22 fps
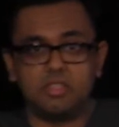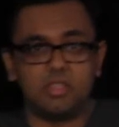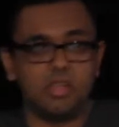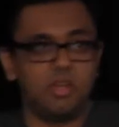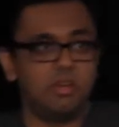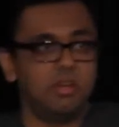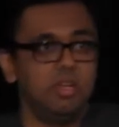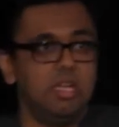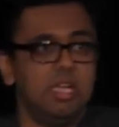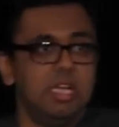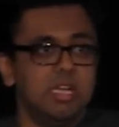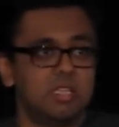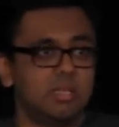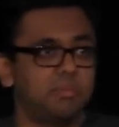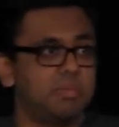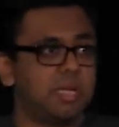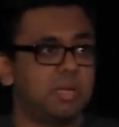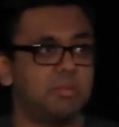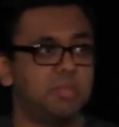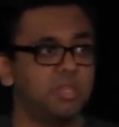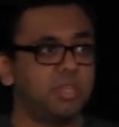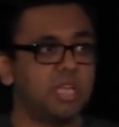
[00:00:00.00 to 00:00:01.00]
So
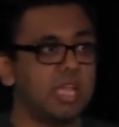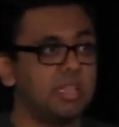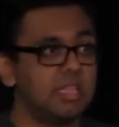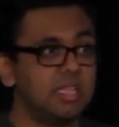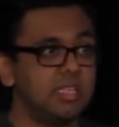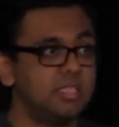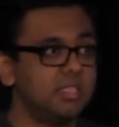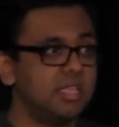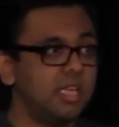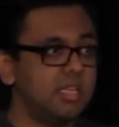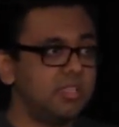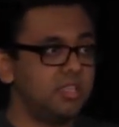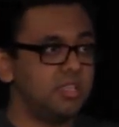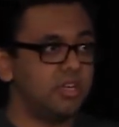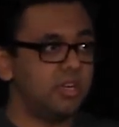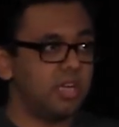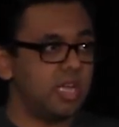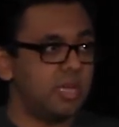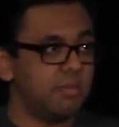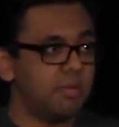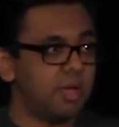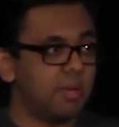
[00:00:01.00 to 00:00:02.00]
sometimes you'll get these things in
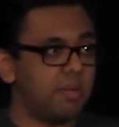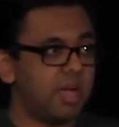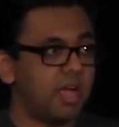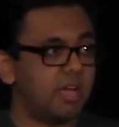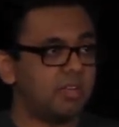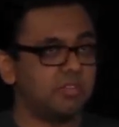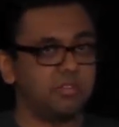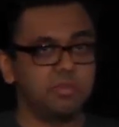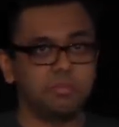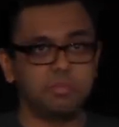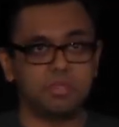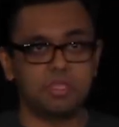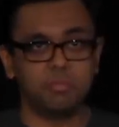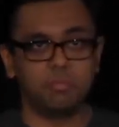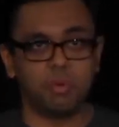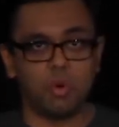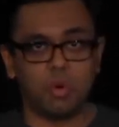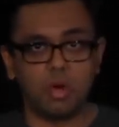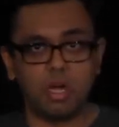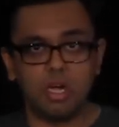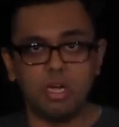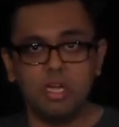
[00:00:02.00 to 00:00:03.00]
your email box from
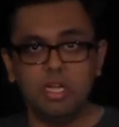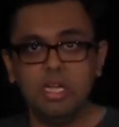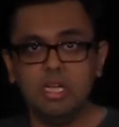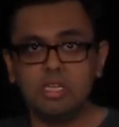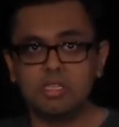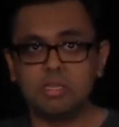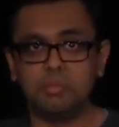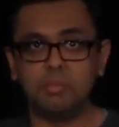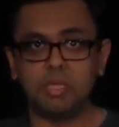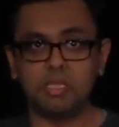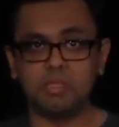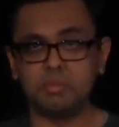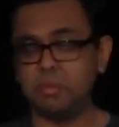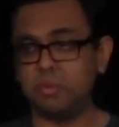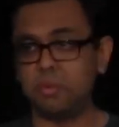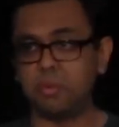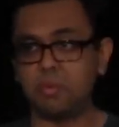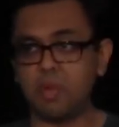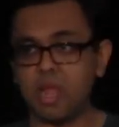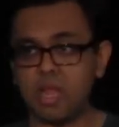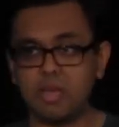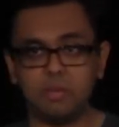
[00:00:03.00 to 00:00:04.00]
support. Sometimes
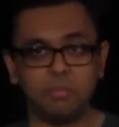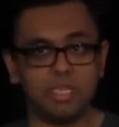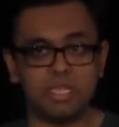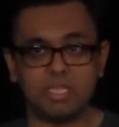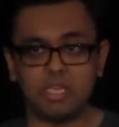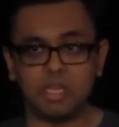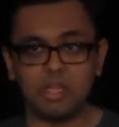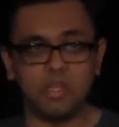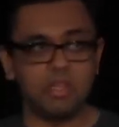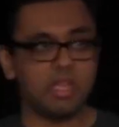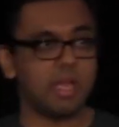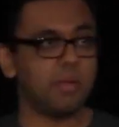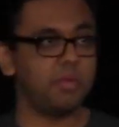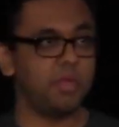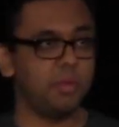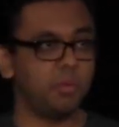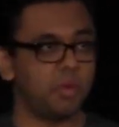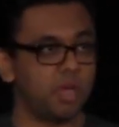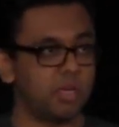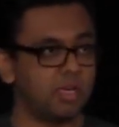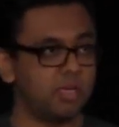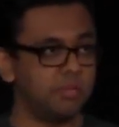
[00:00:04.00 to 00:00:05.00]
people randomly tell you that when
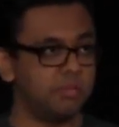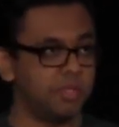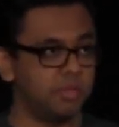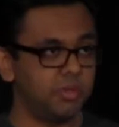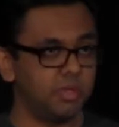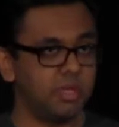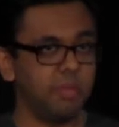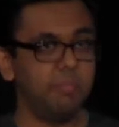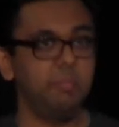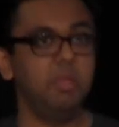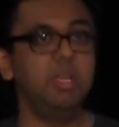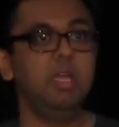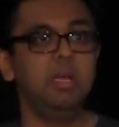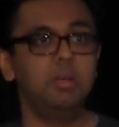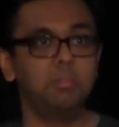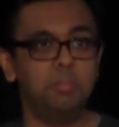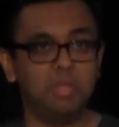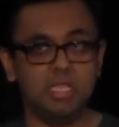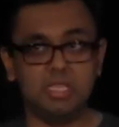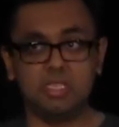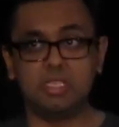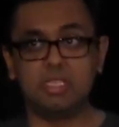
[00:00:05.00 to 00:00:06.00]
you walk up to them.
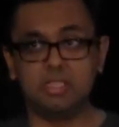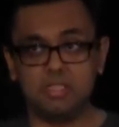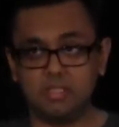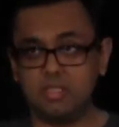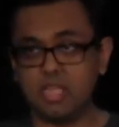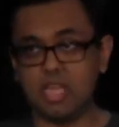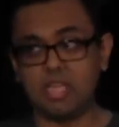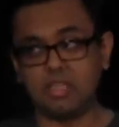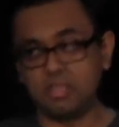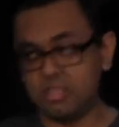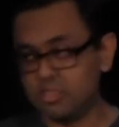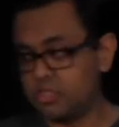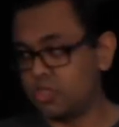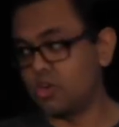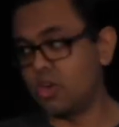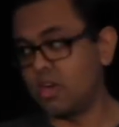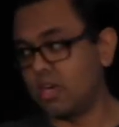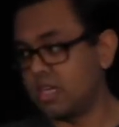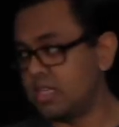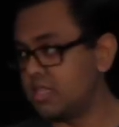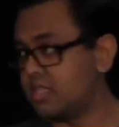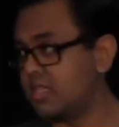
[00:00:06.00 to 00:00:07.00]
But this is like the
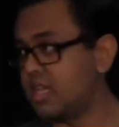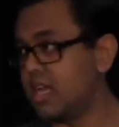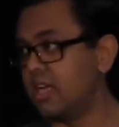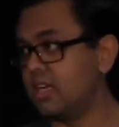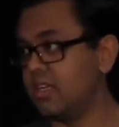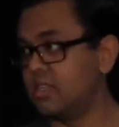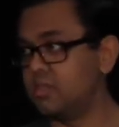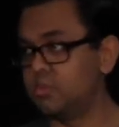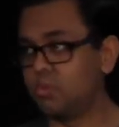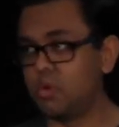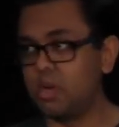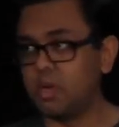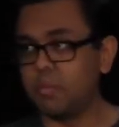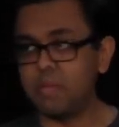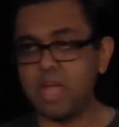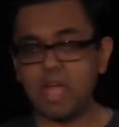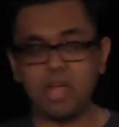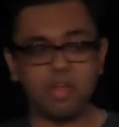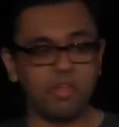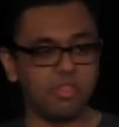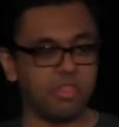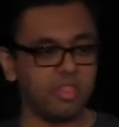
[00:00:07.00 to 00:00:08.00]
strongest sign, because word of
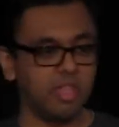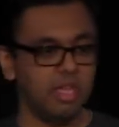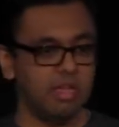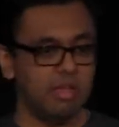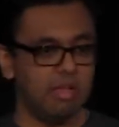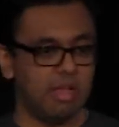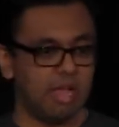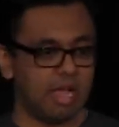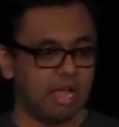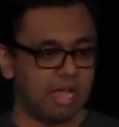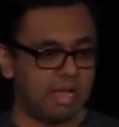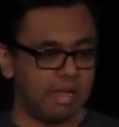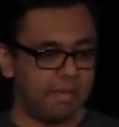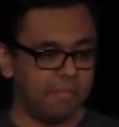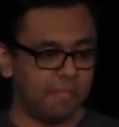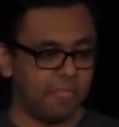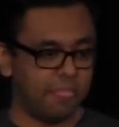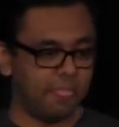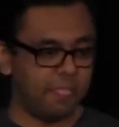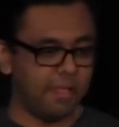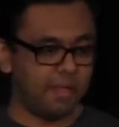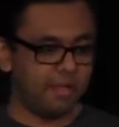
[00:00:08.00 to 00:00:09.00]
mouth,
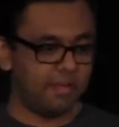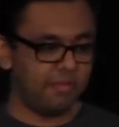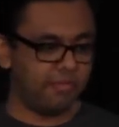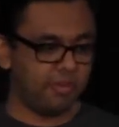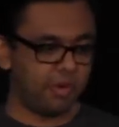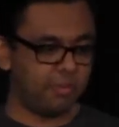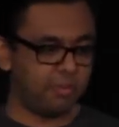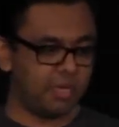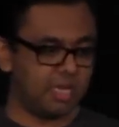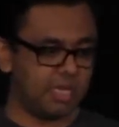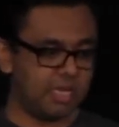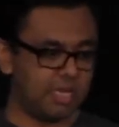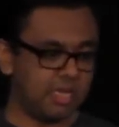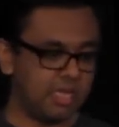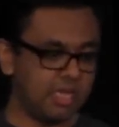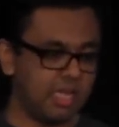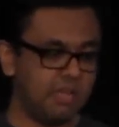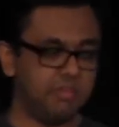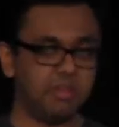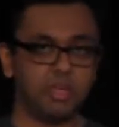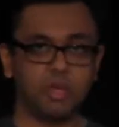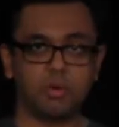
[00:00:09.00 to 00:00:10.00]
from a
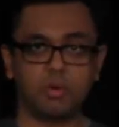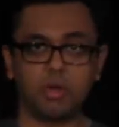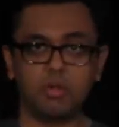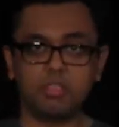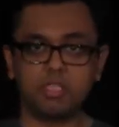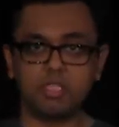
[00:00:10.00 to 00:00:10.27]
even growth